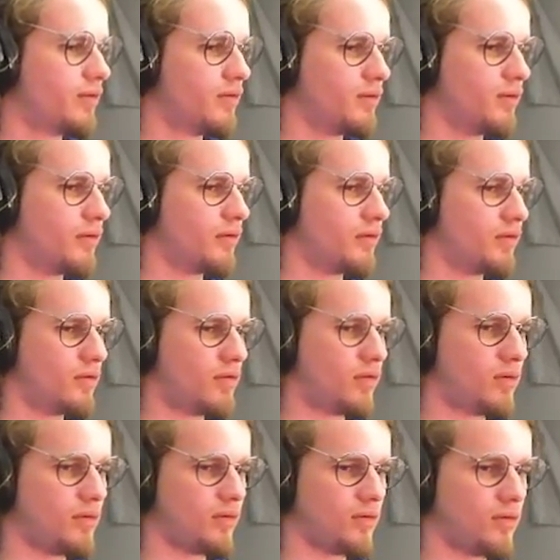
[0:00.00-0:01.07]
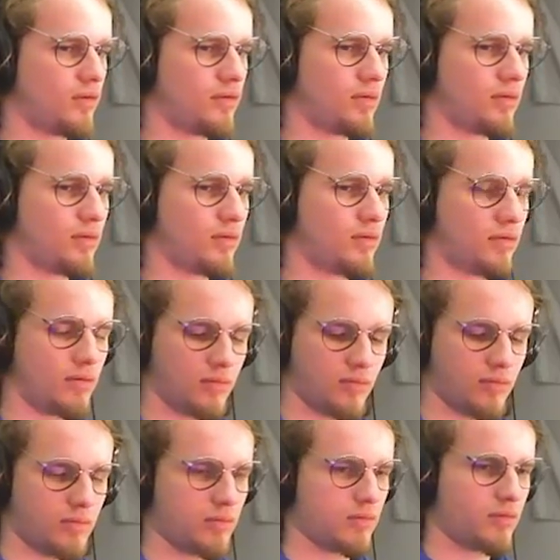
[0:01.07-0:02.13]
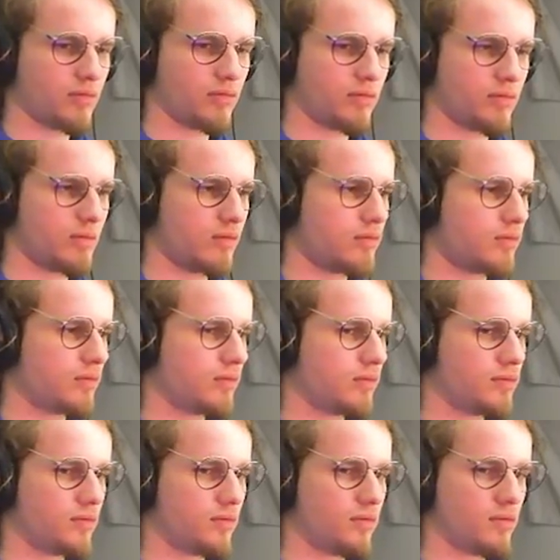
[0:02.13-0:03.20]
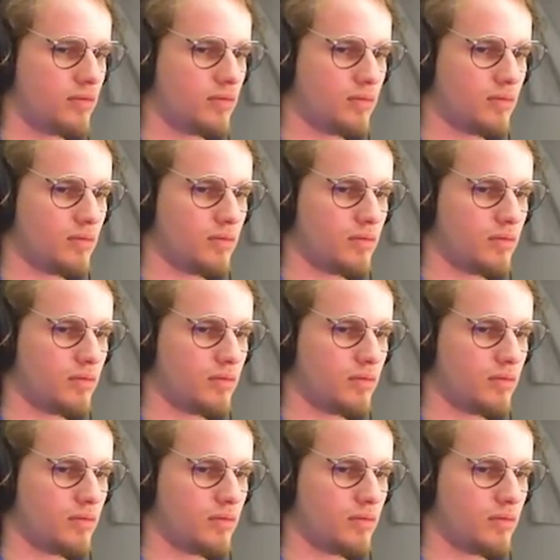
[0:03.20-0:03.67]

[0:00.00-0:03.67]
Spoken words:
(no one is talking)